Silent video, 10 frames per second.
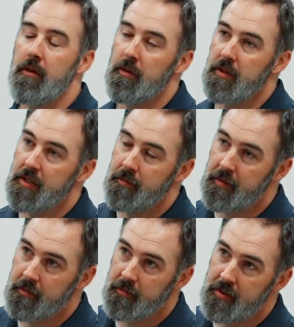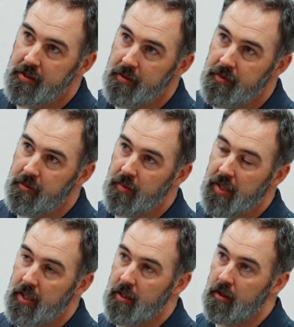Your symptoms seem to
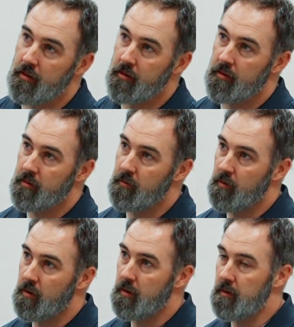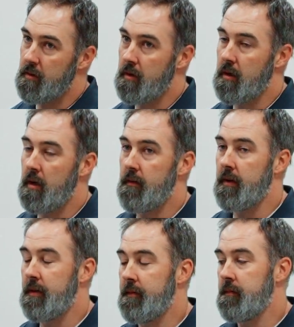be a little more of
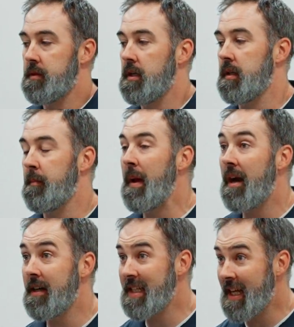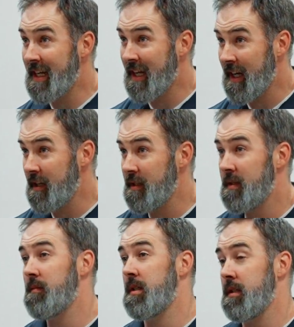what's called a
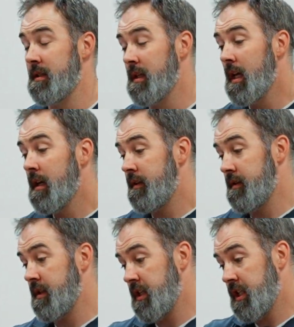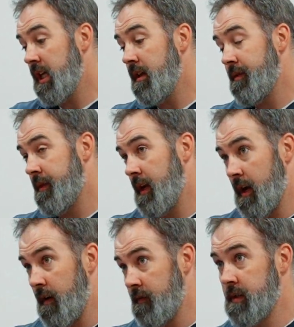peritendinitis, which is there's a sheath that
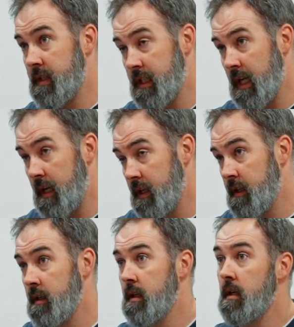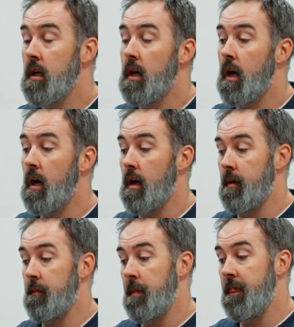covers the tendon.
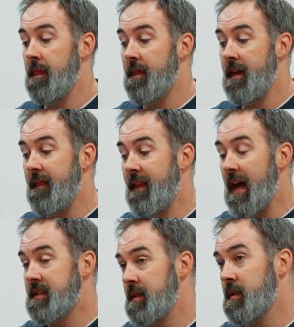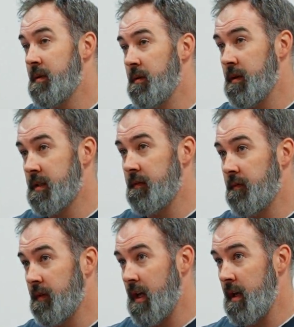That seems to be what's
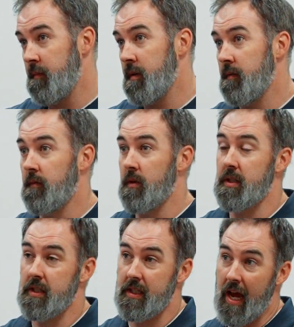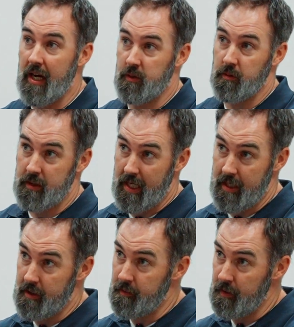inflamed versus the actual
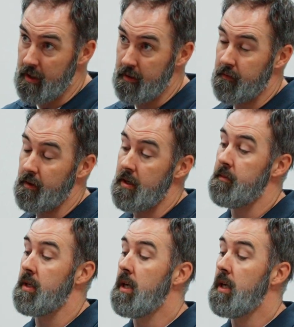tendon being inflamed.